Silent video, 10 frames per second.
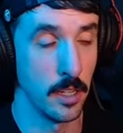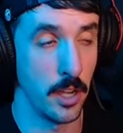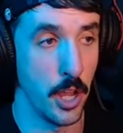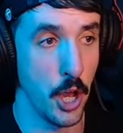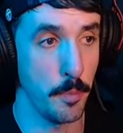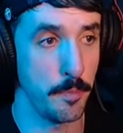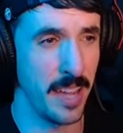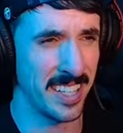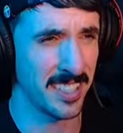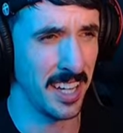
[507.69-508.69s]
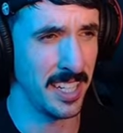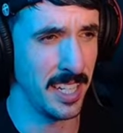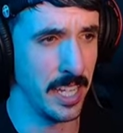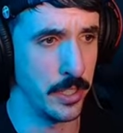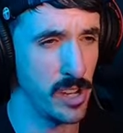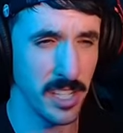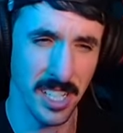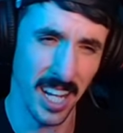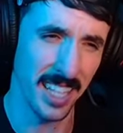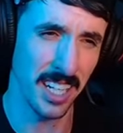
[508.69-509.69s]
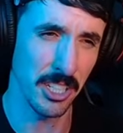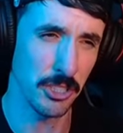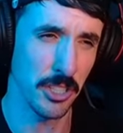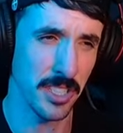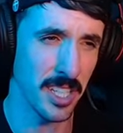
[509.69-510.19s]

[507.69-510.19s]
Nope, that's not it either. Is it not? Are you sure it's